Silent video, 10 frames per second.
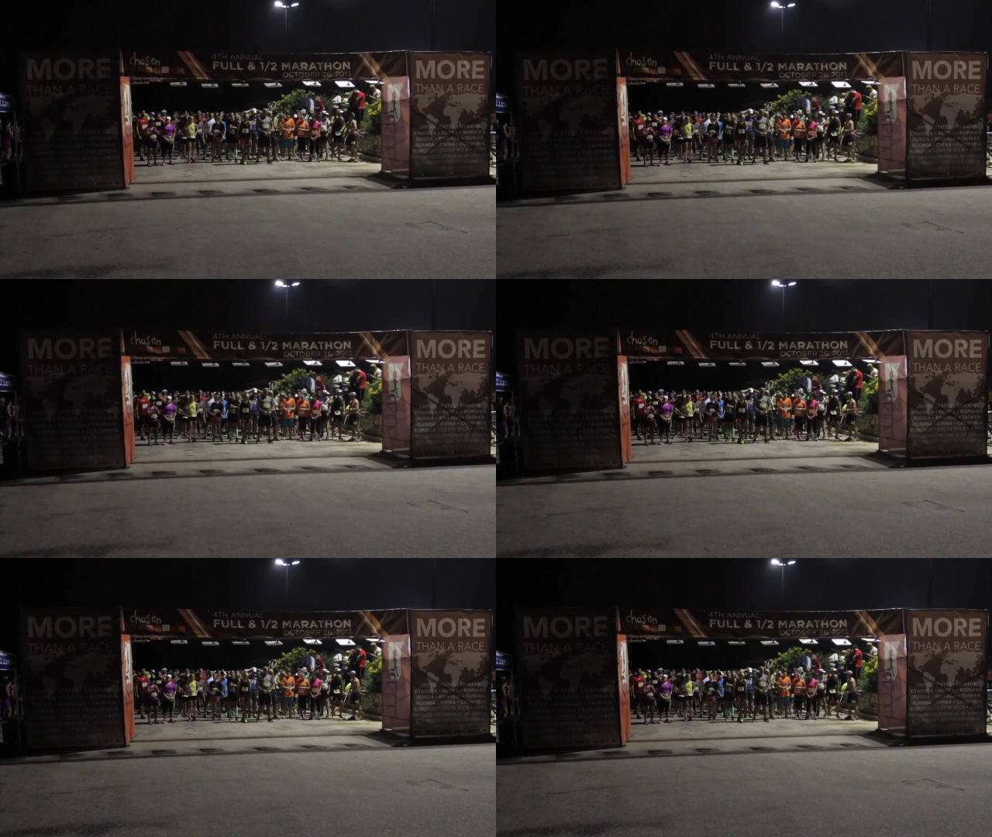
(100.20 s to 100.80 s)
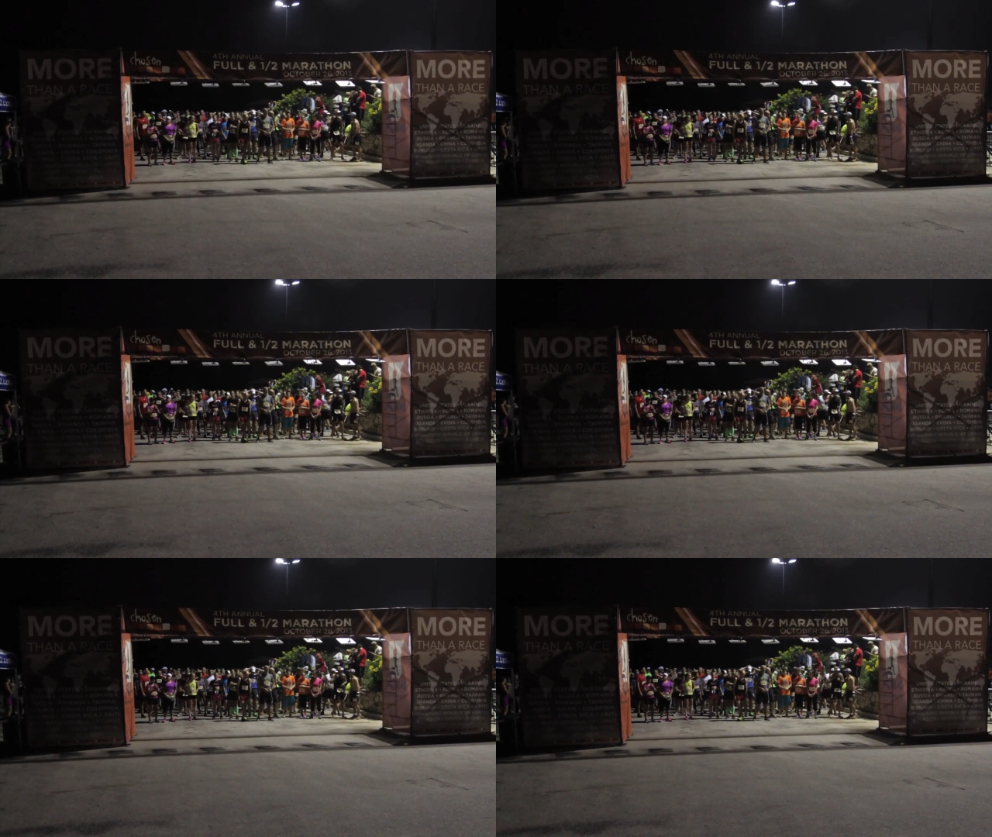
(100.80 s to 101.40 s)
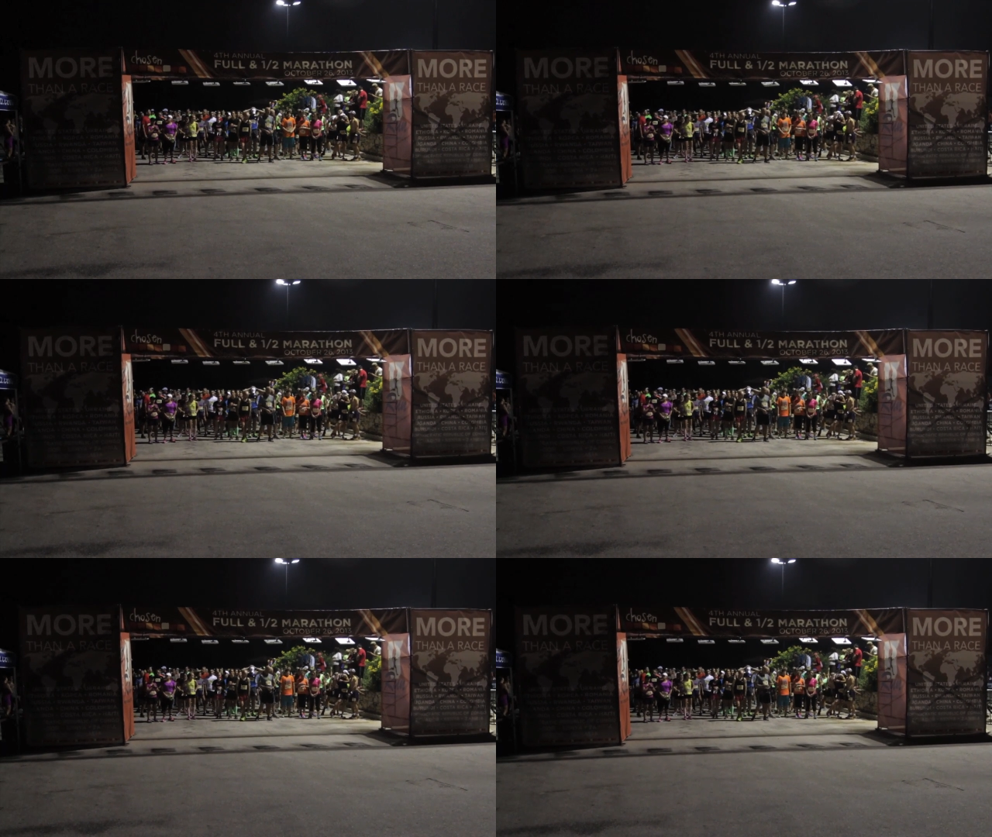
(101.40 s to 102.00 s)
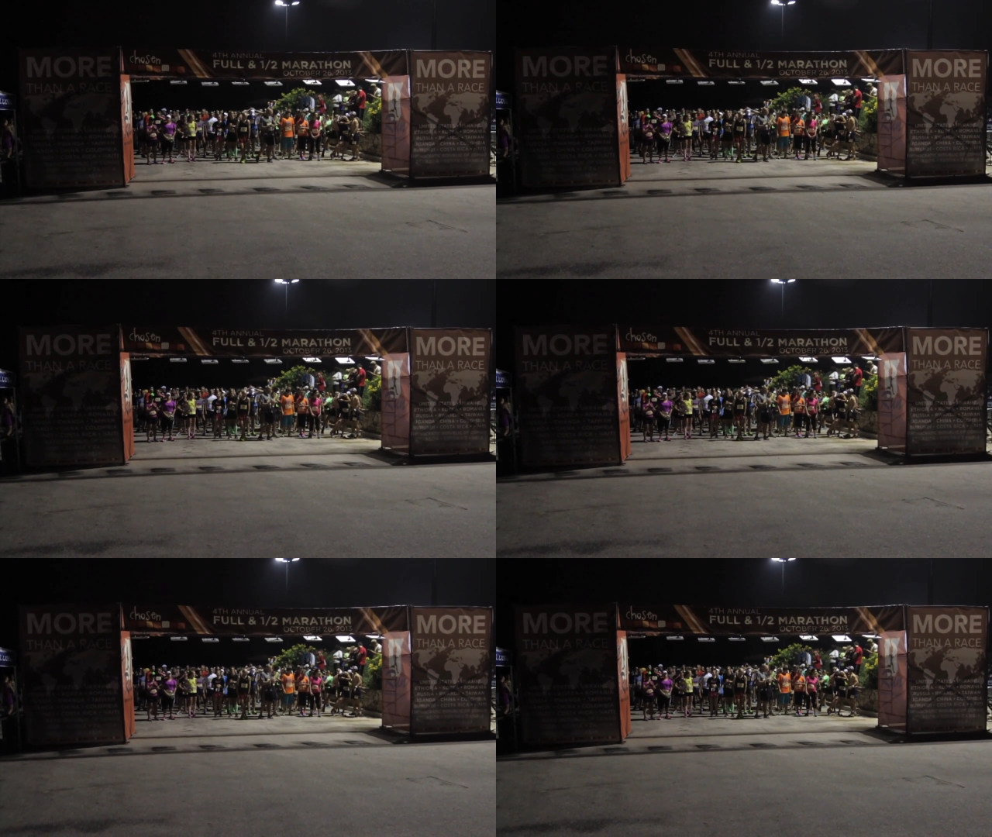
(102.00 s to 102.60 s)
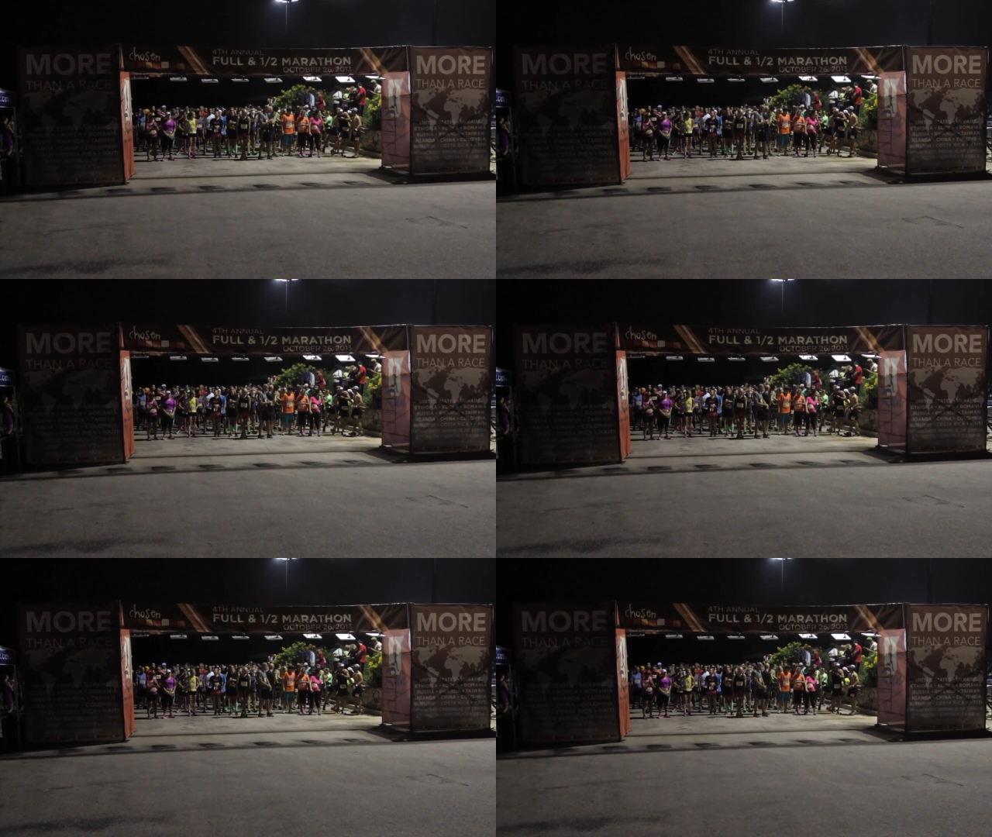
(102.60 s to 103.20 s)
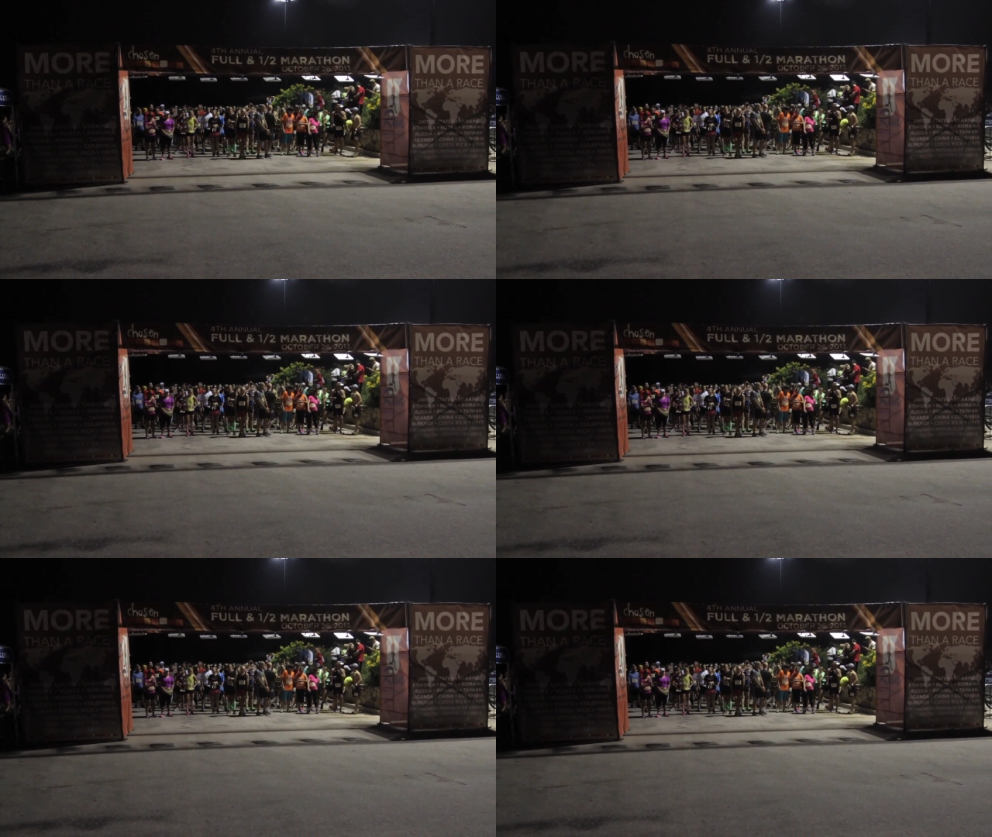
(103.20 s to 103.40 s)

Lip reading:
Nobody's mouth can be seen.